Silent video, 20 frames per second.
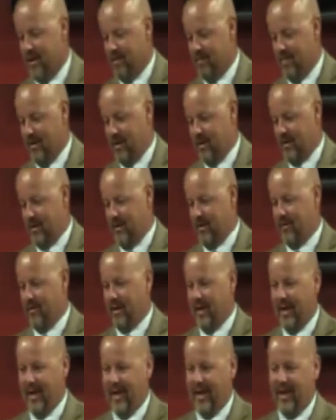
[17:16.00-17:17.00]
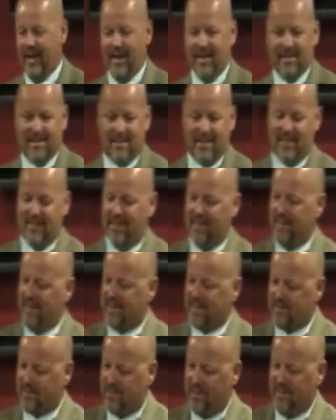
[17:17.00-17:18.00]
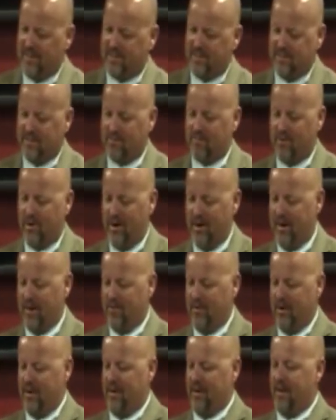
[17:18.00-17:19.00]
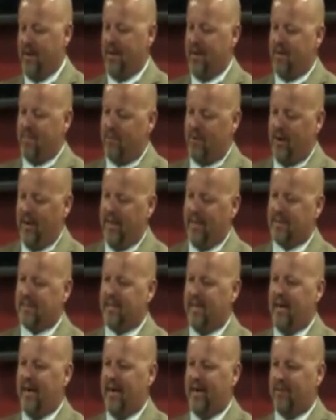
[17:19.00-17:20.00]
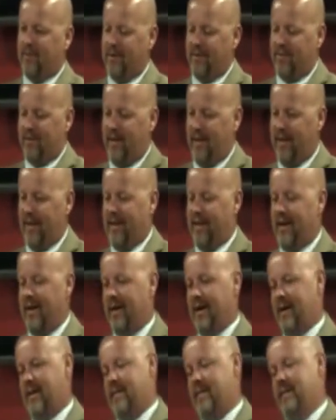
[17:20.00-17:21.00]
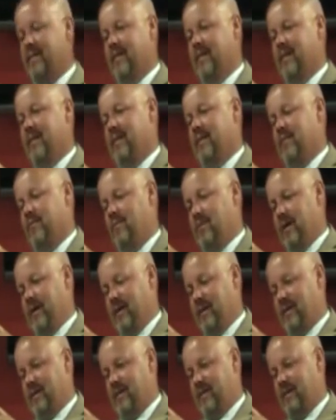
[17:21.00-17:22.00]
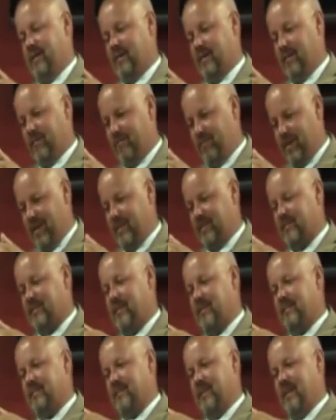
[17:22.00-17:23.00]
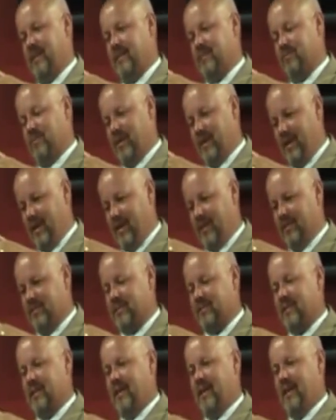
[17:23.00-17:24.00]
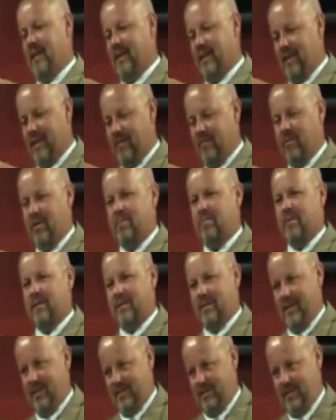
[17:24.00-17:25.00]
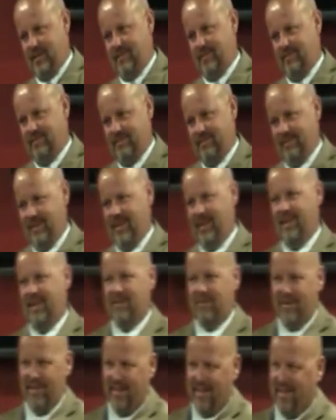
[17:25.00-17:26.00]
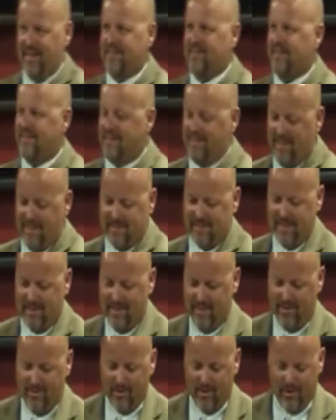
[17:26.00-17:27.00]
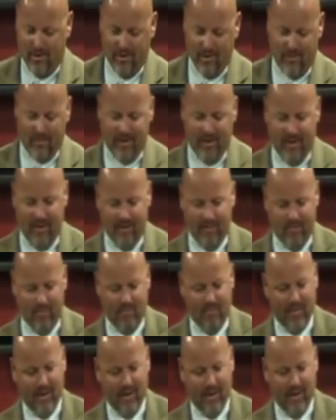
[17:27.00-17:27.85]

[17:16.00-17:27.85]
but you know, the hand is a good illustration to pray. We praise God, we thank God, we confess our sins, we intercede, and then we petition, and then we listen. That's a good rule of thumb